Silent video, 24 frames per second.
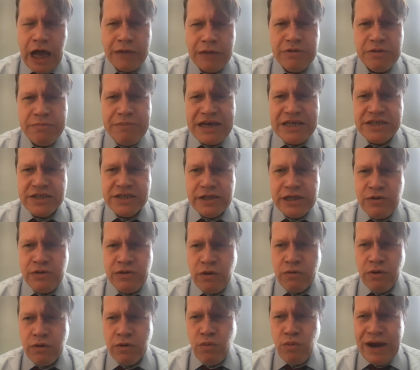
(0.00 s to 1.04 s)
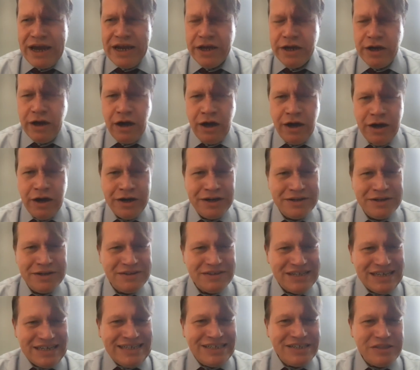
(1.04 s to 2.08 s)
But basically, what we're waiting
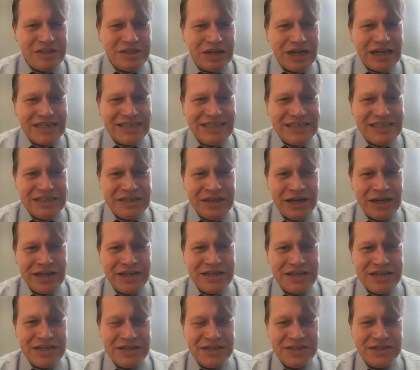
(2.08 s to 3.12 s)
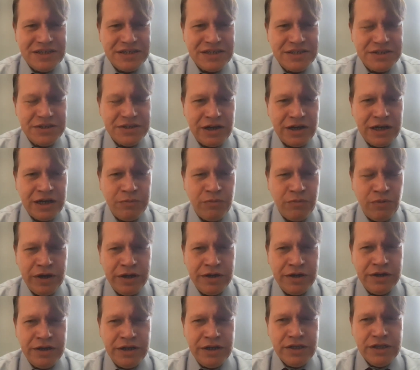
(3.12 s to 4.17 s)
on into the 1990s is a time
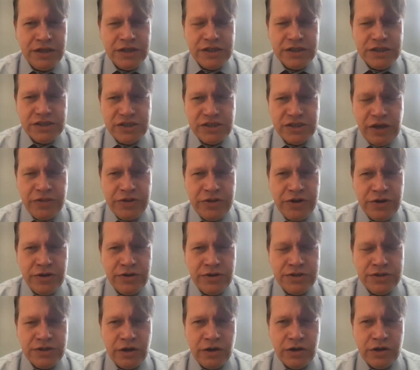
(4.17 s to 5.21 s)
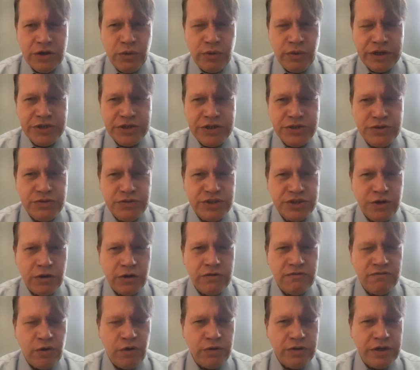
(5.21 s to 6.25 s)
when Southerners are going to
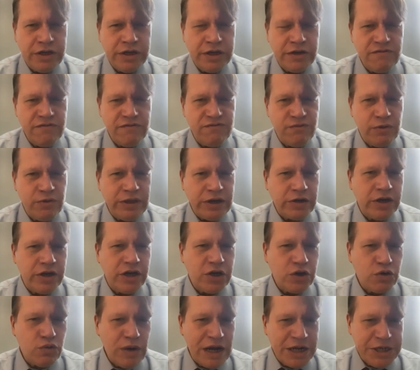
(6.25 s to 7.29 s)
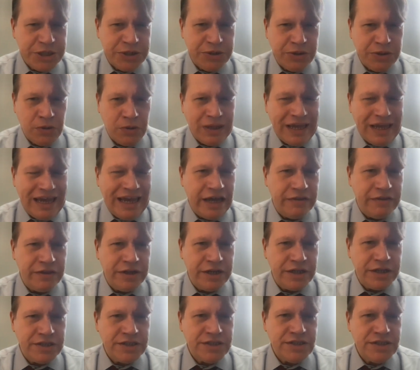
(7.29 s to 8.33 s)
start voting for their congressional
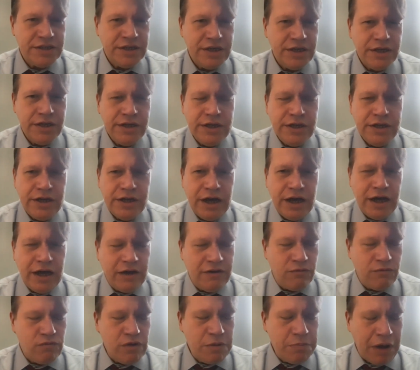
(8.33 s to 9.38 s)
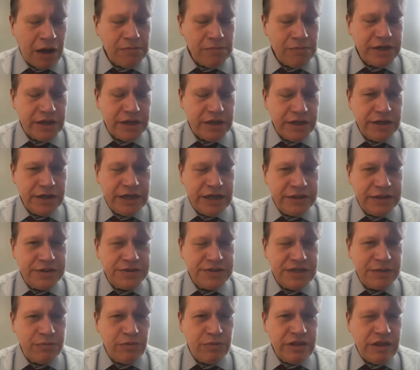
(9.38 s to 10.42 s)
candidates, Republican, in
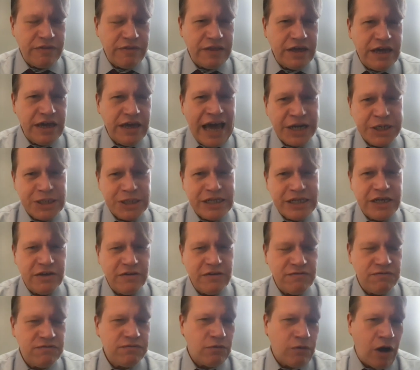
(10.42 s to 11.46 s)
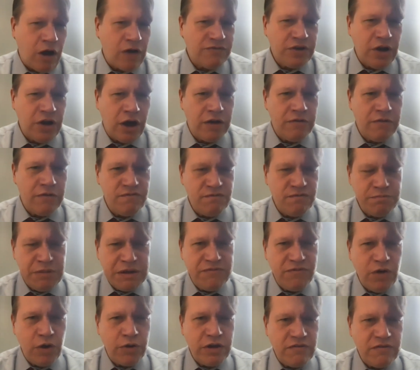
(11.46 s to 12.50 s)
the same way that they actually have off and on
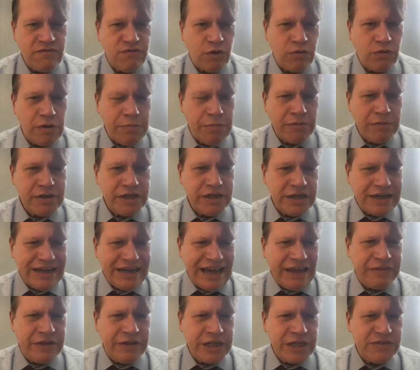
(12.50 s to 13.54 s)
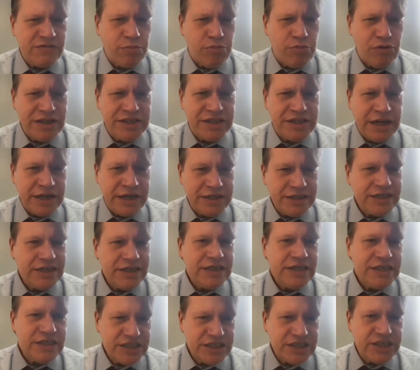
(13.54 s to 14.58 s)
been voting for Republican candidates for president
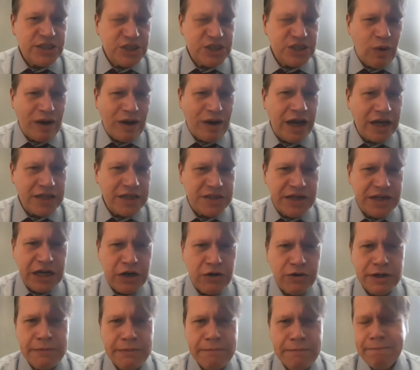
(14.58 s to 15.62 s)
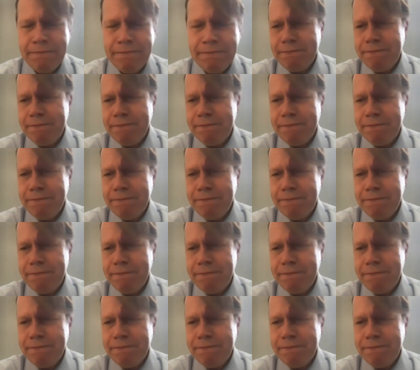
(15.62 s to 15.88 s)
since Dwight Eisenhower.